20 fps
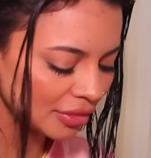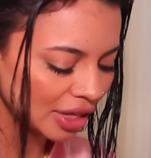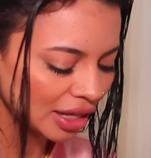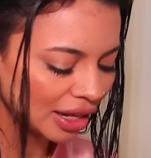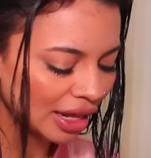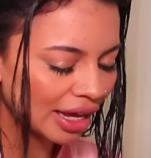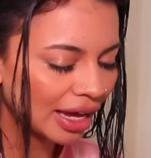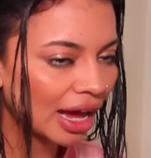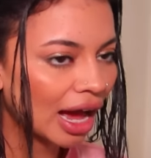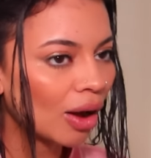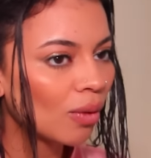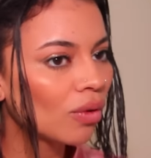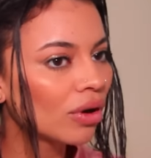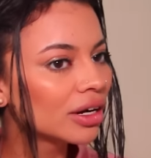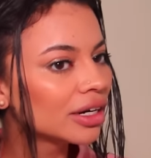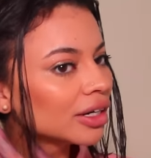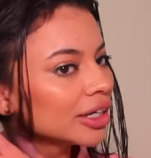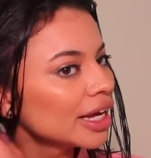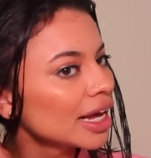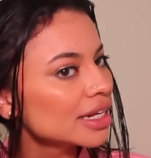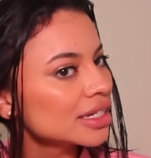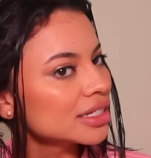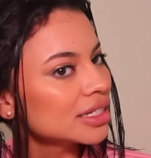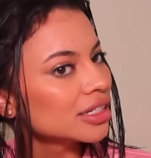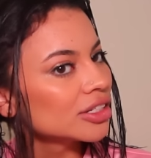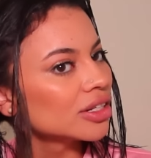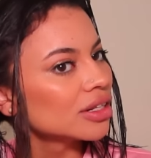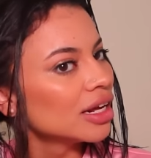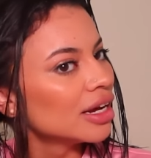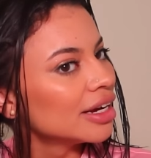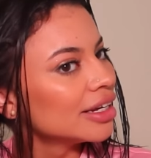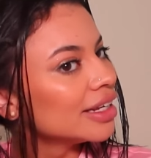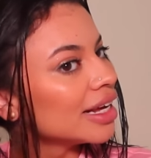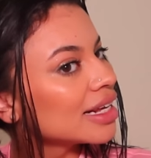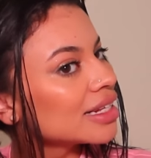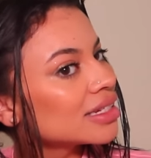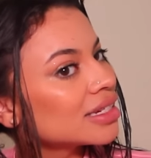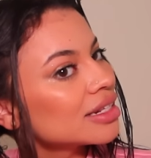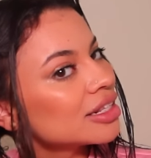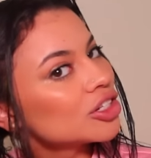like i want a yes to
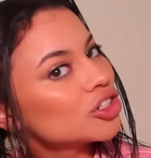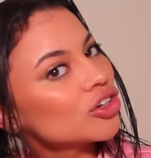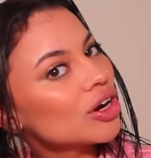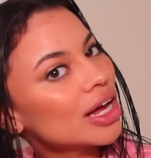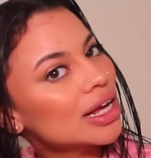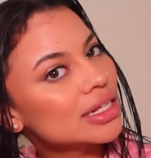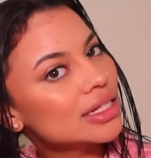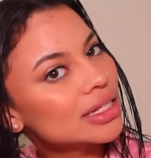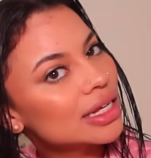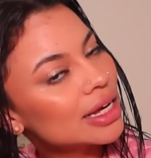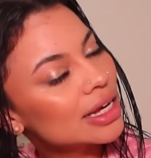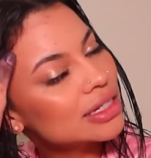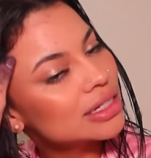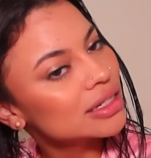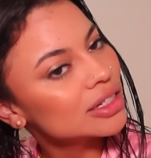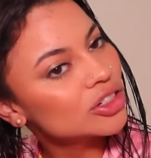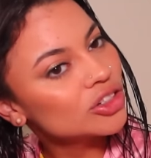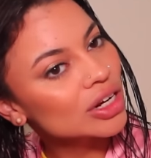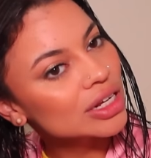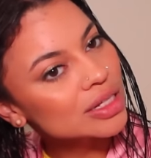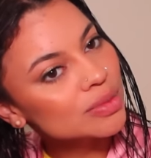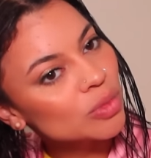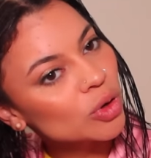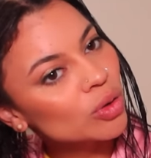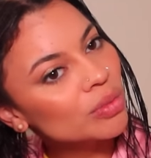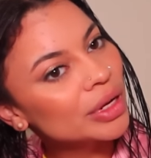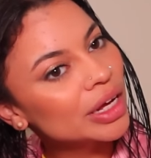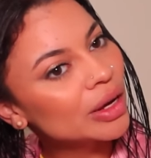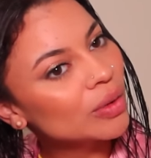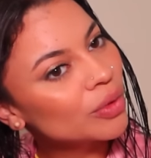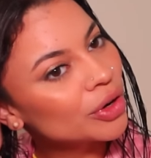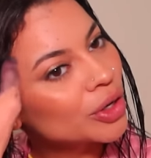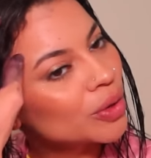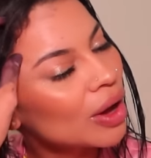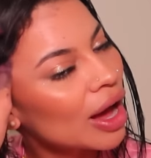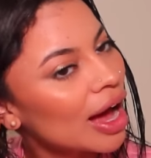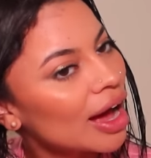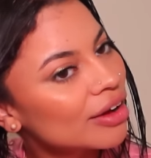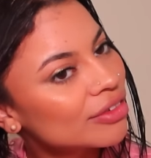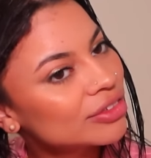yes to the dress say yes to the dress moment where you
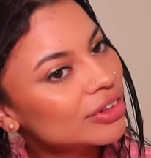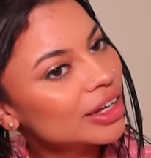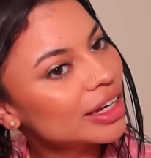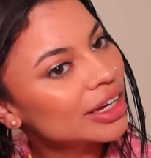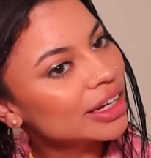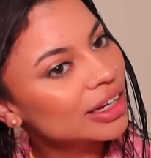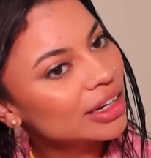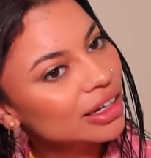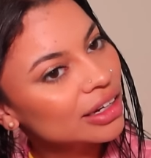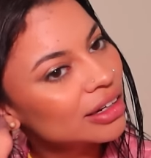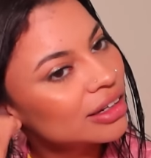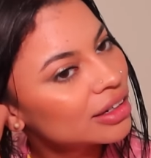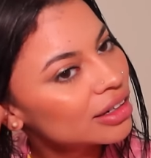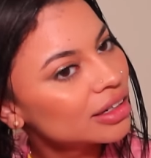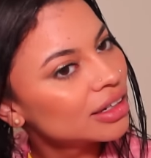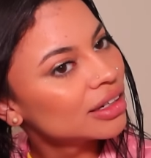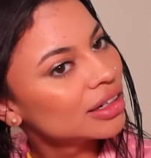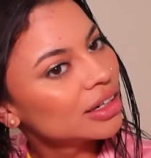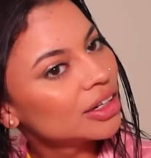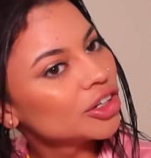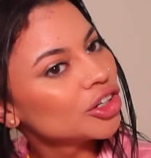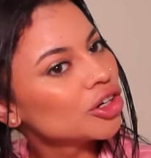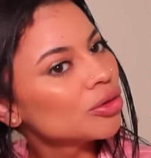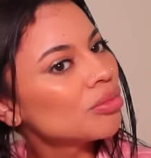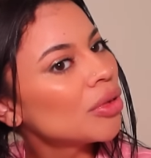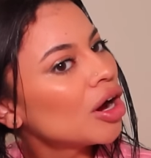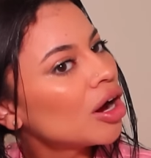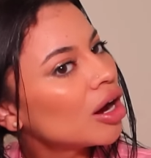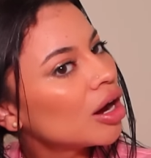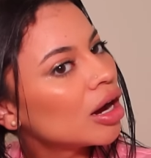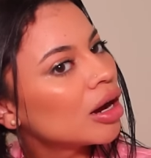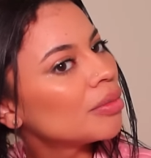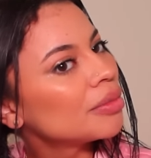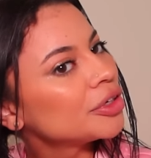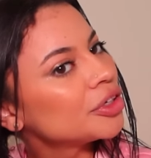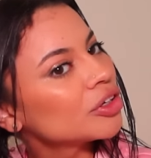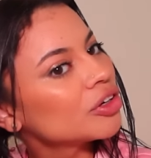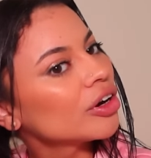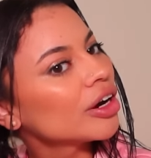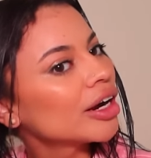have like your mom
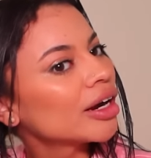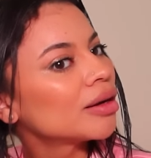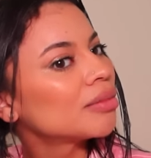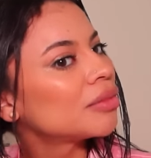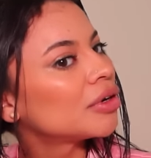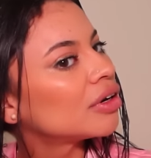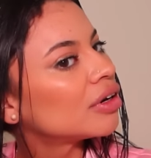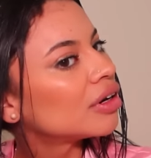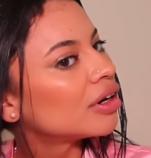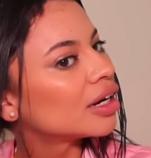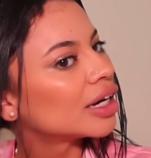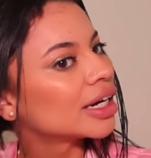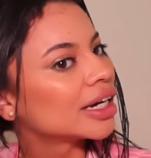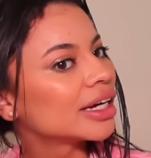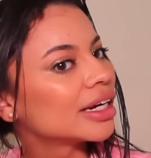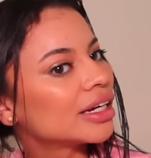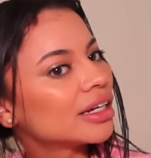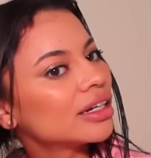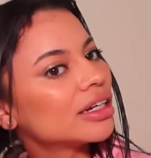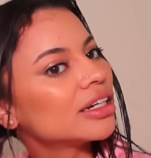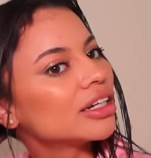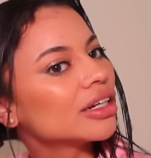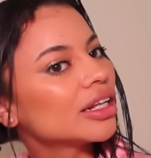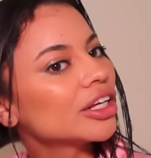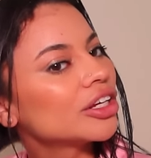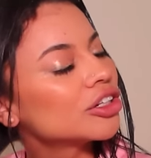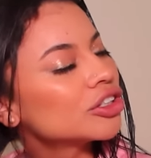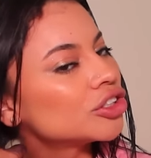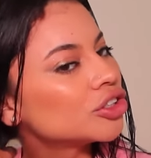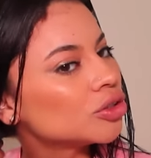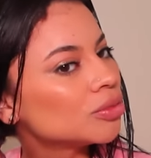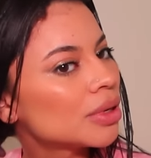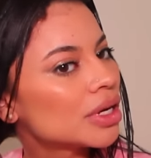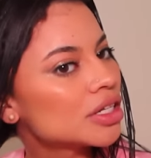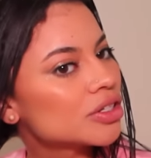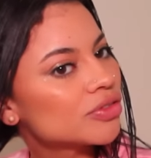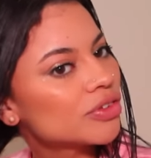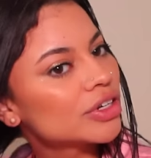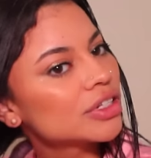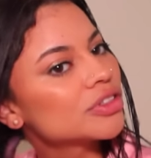and your grandma and like your two
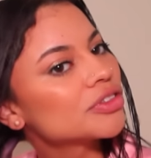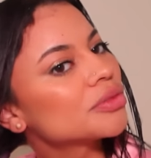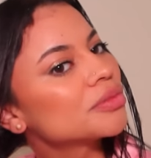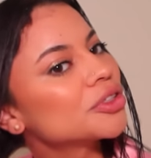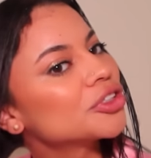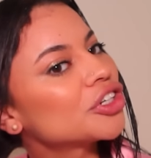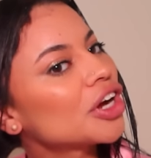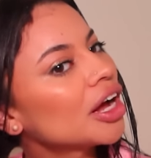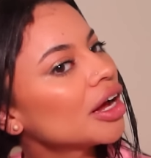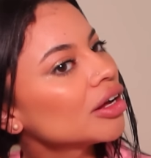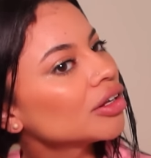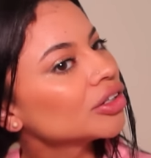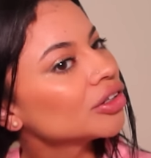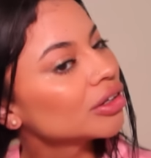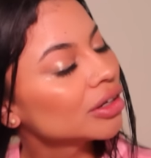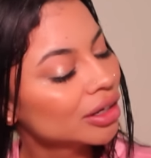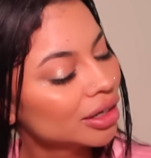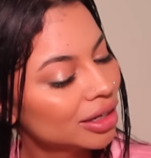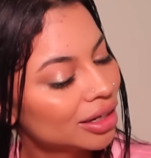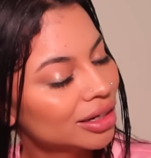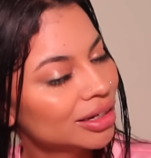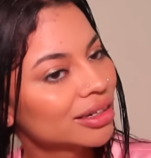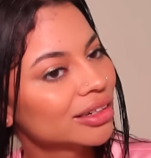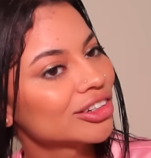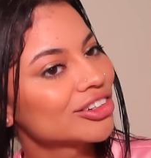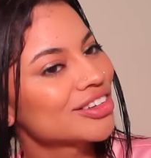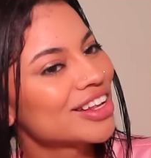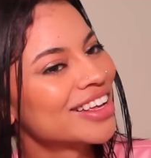best friends from your childhood.